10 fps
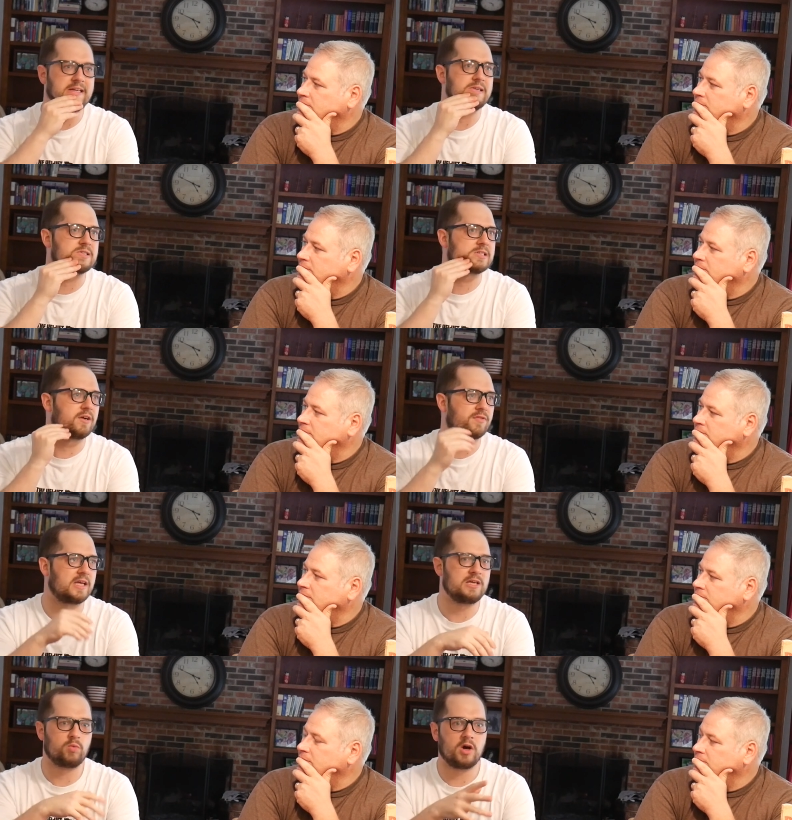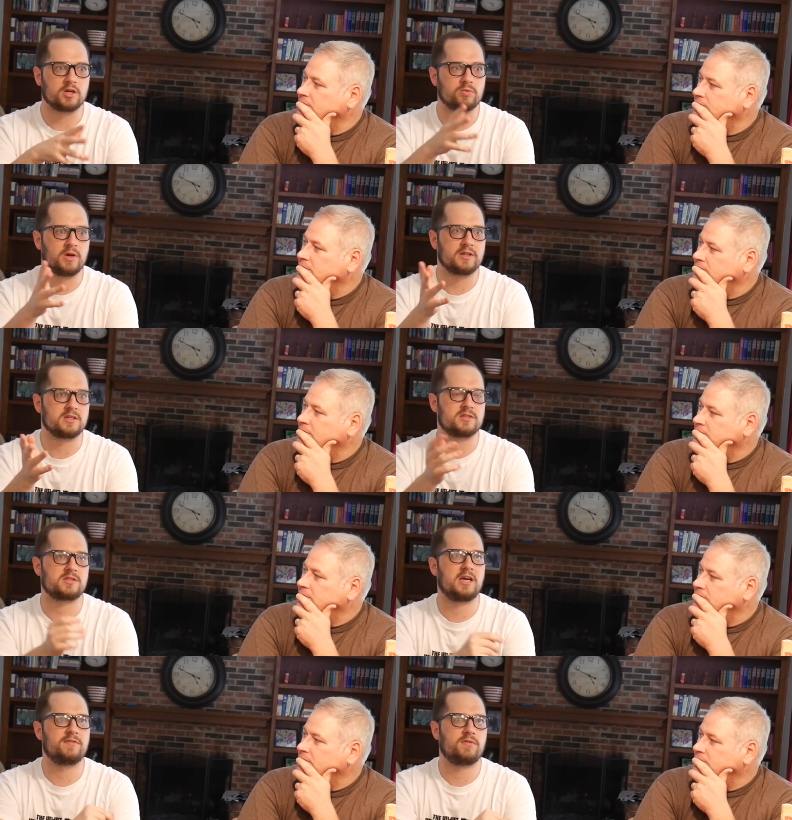Speaker 1: Hill stuff that he worked with and
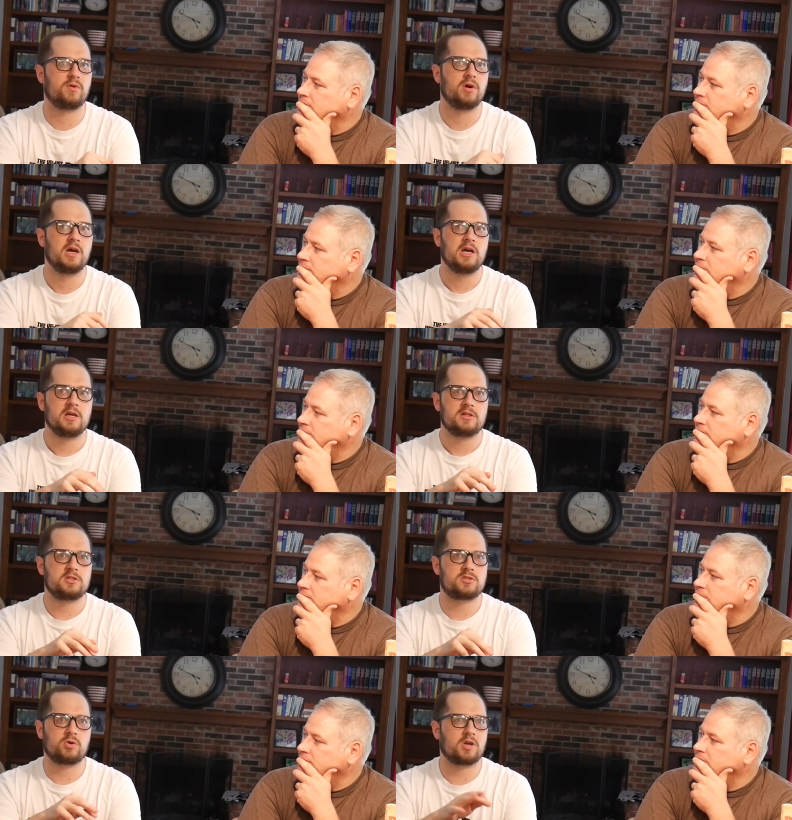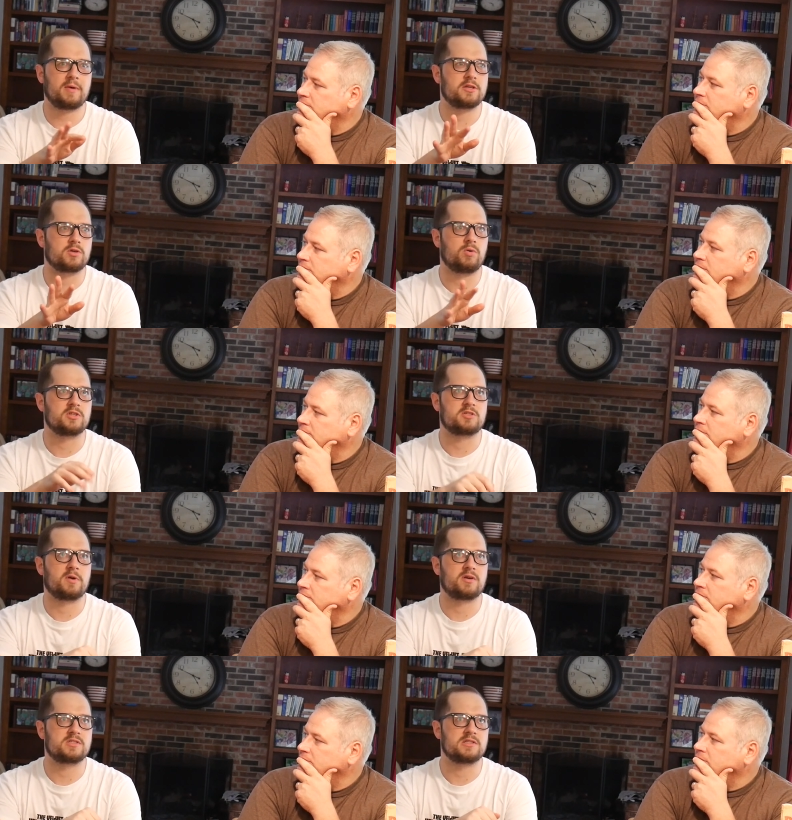designed for. Just talking about his old
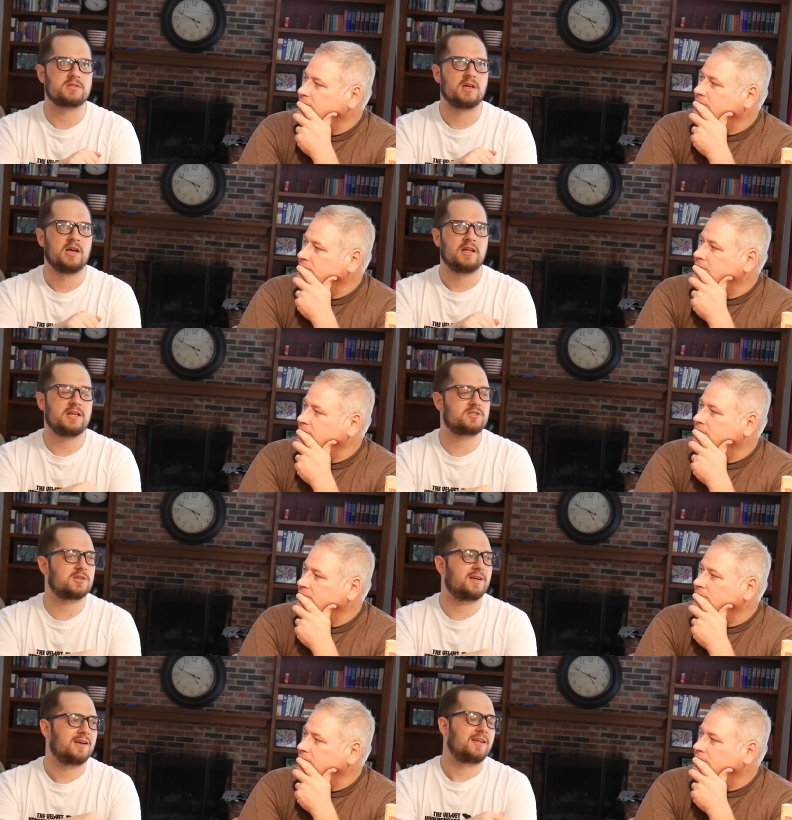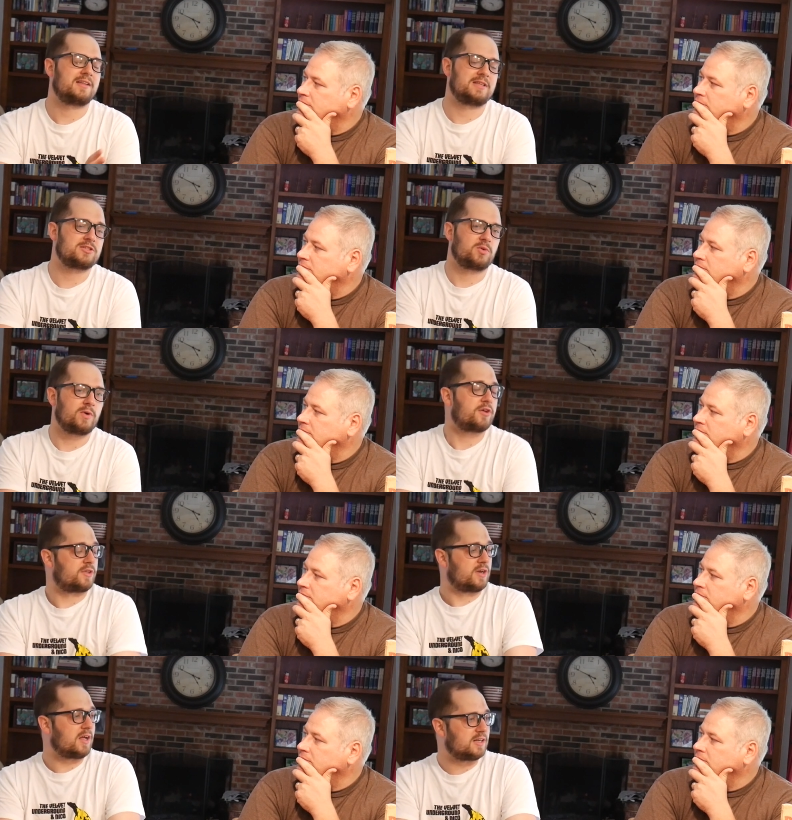experiences there's a
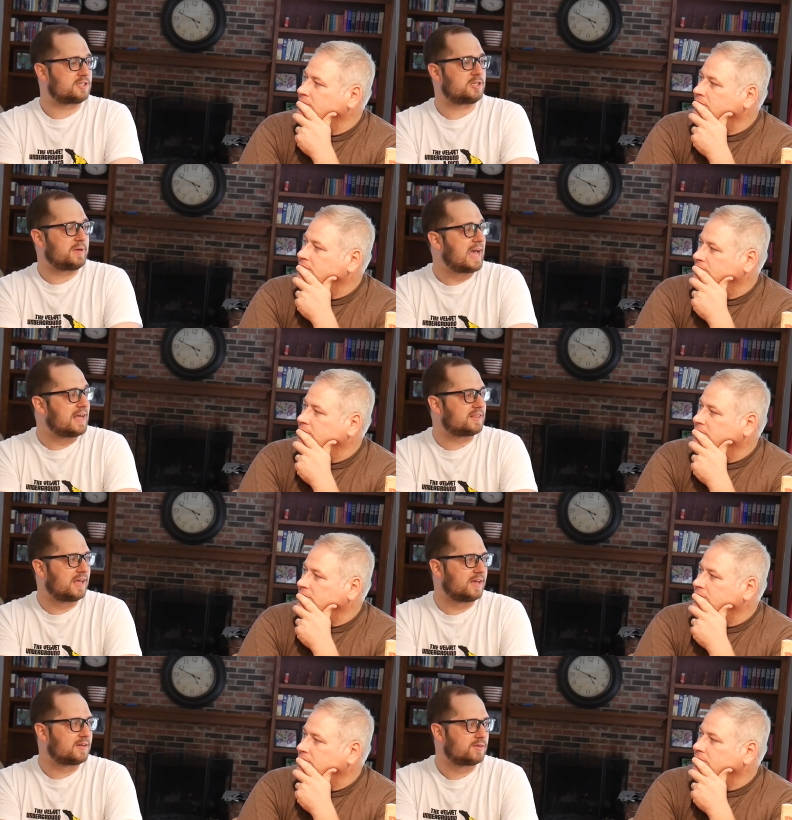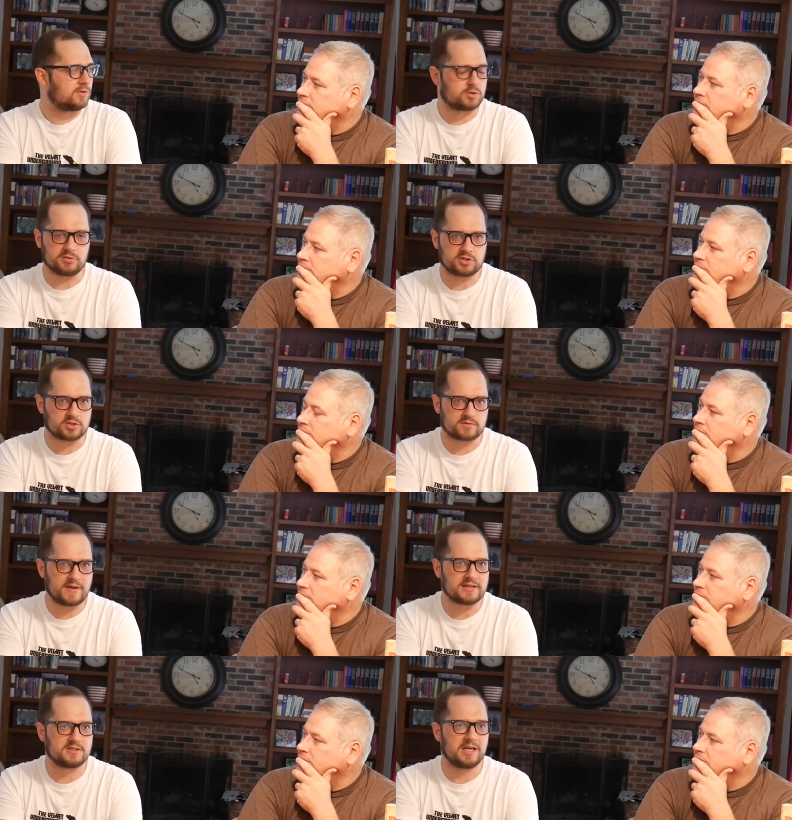wealth of knowledge to be had there, which was just
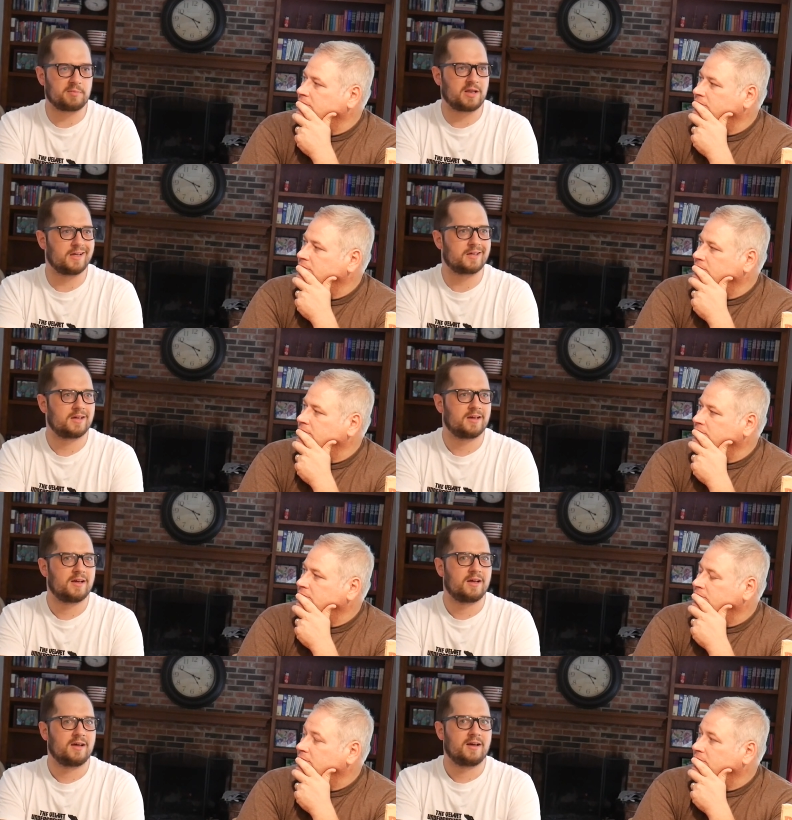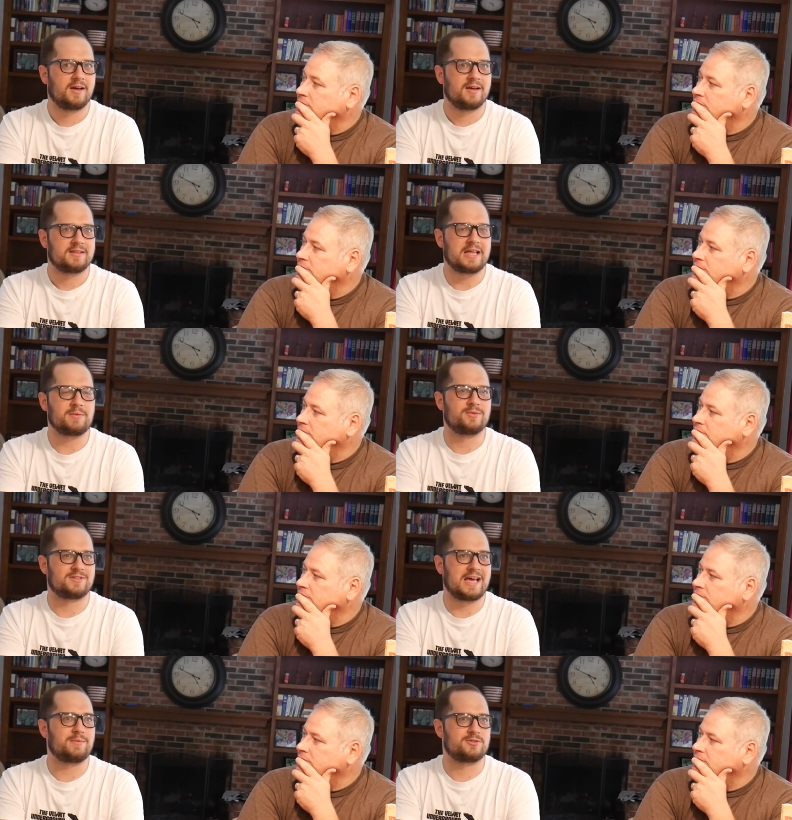fascinating. But like, that
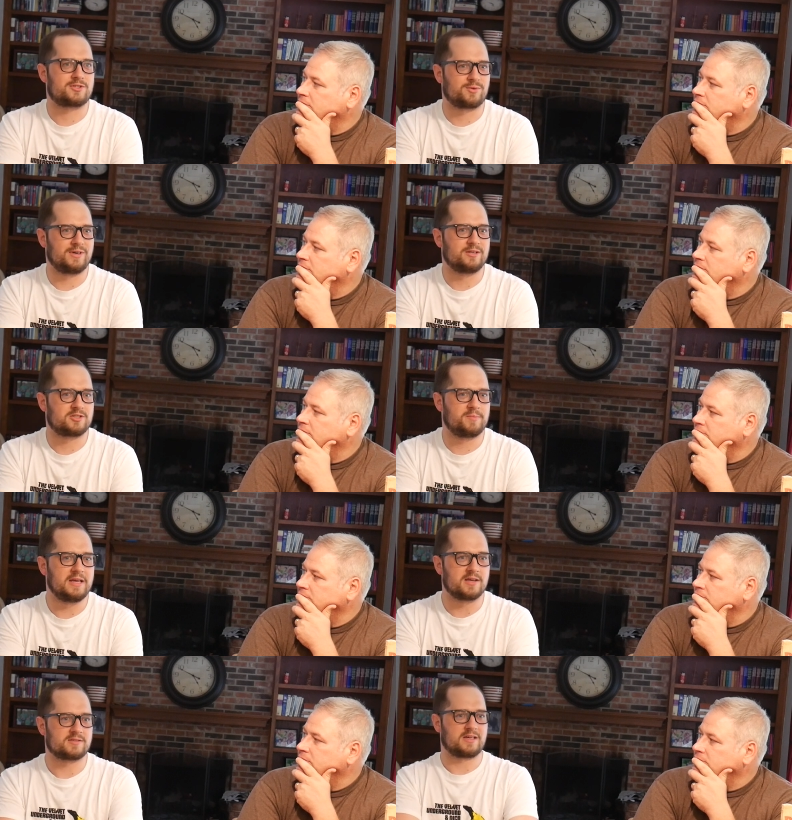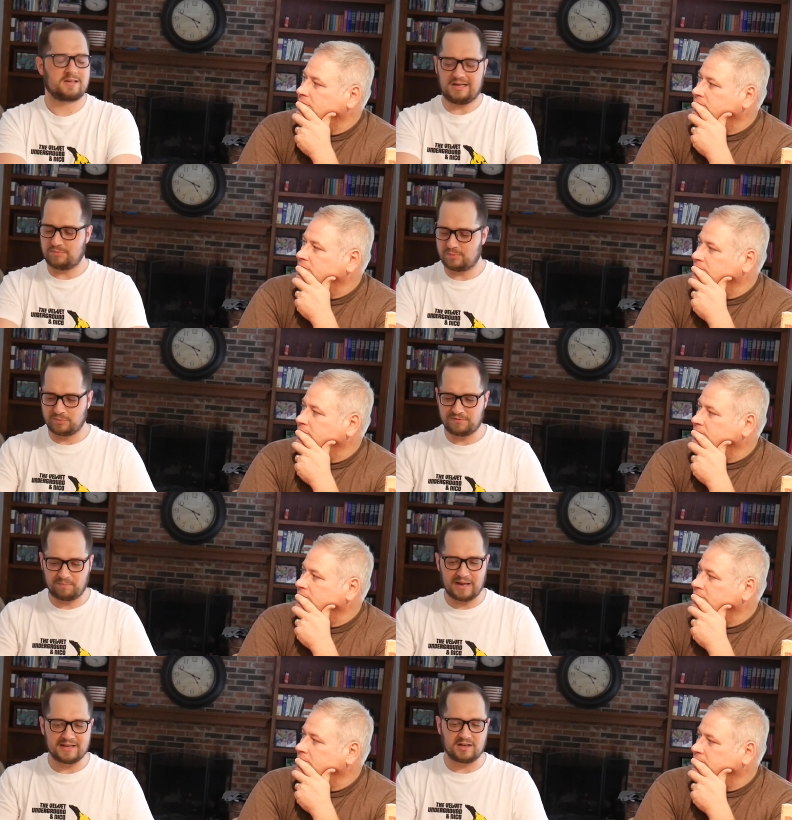was that was surreal to me because like
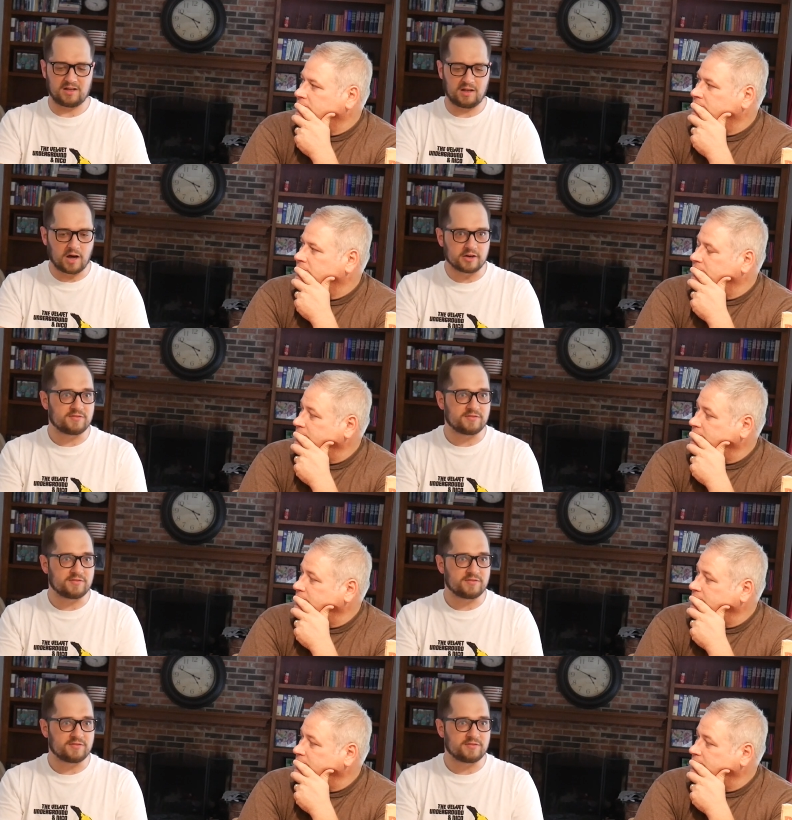we've played a lot